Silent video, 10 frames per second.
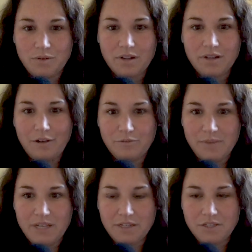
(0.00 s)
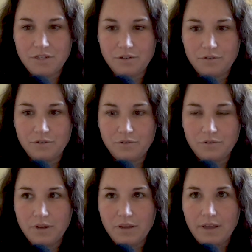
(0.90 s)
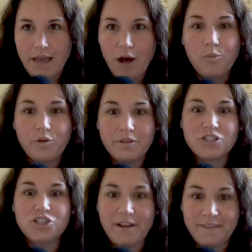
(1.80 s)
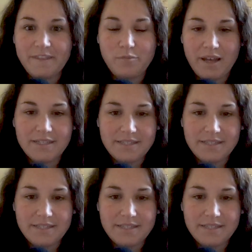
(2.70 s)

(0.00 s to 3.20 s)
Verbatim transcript: what allowed me to help with strengthen my